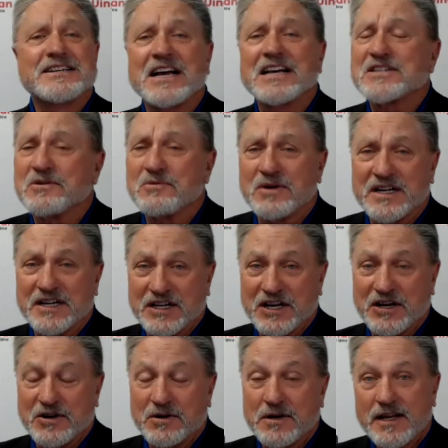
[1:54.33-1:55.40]
doesn't want to
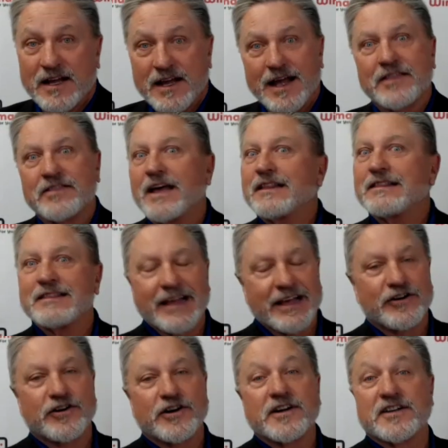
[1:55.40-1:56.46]
go and that
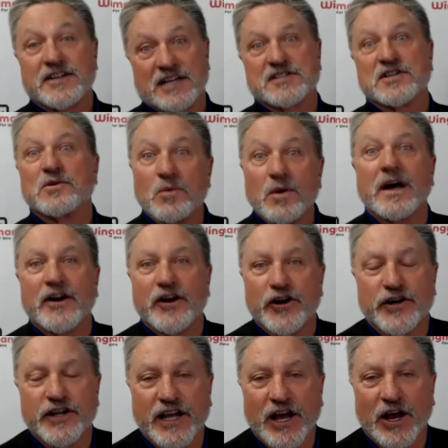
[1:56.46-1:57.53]
Leonard doesn't want
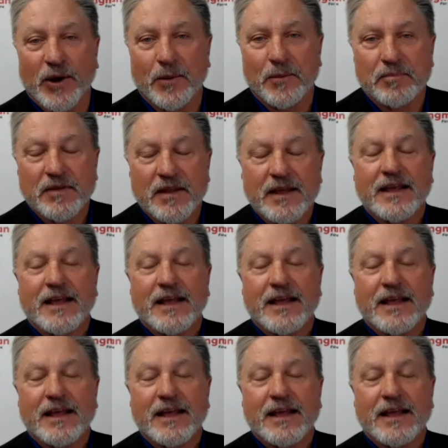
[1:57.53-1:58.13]
her to go.